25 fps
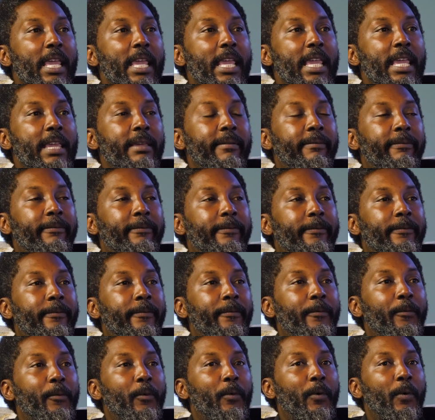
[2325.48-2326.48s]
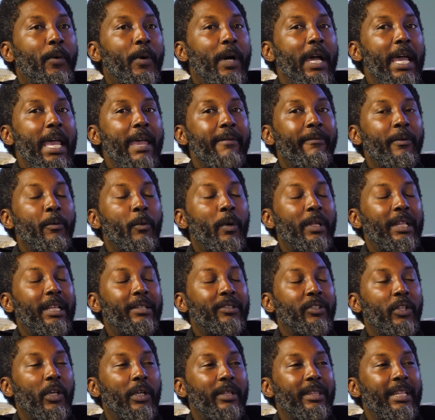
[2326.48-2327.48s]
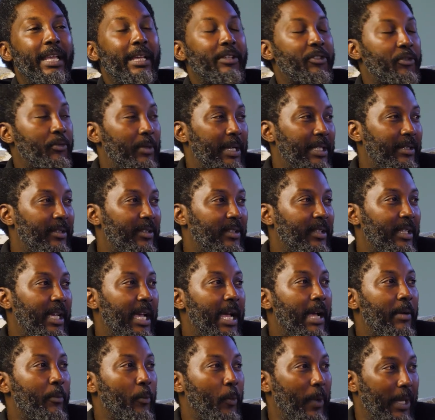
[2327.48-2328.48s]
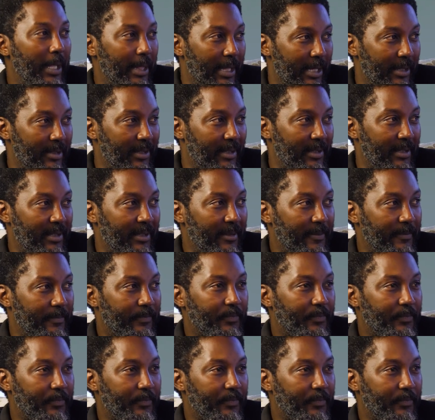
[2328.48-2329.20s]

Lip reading: If everyone has got their strengths and weaknesses,